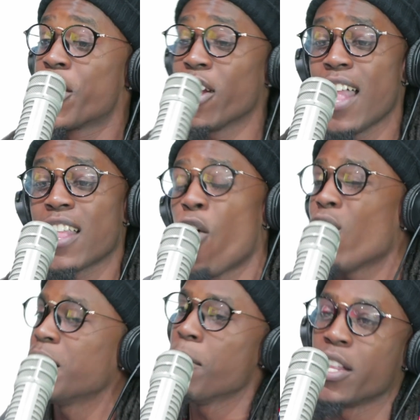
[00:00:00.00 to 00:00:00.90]
Girl, at
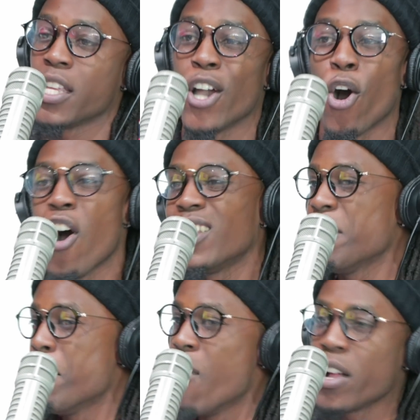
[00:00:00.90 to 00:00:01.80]
all the money,
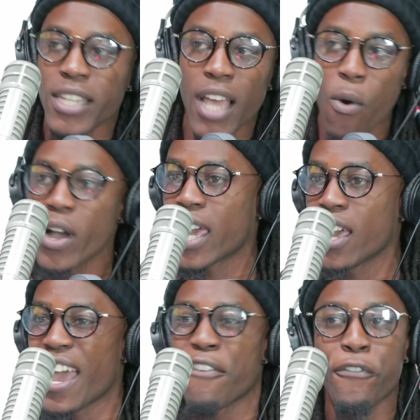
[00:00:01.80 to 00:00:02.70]
I will give
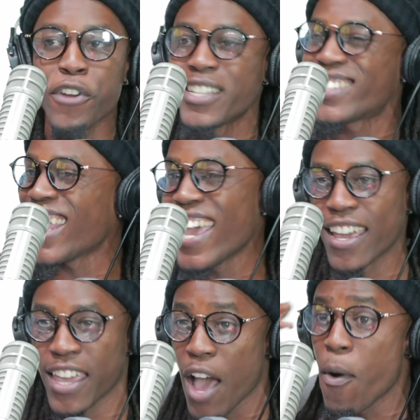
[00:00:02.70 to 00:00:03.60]

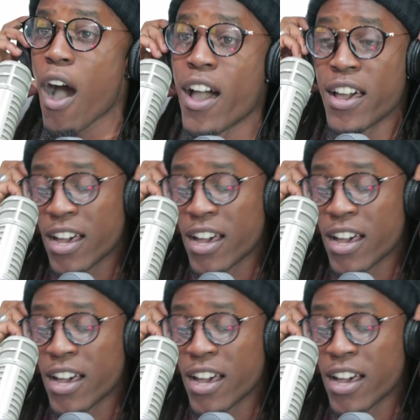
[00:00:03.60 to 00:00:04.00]
everything. Yeah, well,